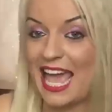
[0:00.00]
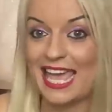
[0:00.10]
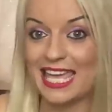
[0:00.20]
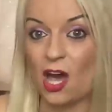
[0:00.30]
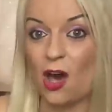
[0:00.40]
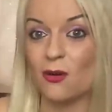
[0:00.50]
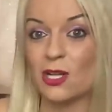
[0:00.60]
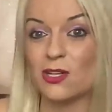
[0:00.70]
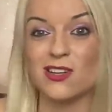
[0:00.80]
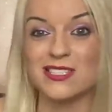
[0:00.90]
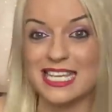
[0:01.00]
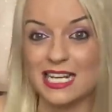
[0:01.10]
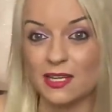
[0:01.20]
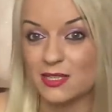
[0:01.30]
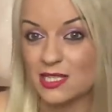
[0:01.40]
a-hole and not
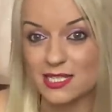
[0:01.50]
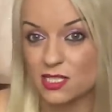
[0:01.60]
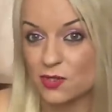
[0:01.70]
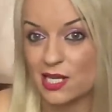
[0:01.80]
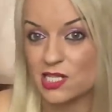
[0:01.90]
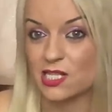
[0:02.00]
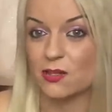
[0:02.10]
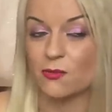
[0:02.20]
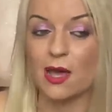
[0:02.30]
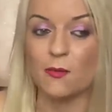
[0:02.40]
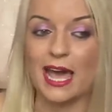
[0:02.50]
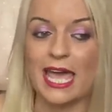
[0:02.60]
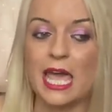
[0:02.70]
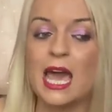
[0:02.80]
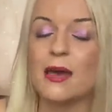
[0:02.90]
dealing with the situation in the right way.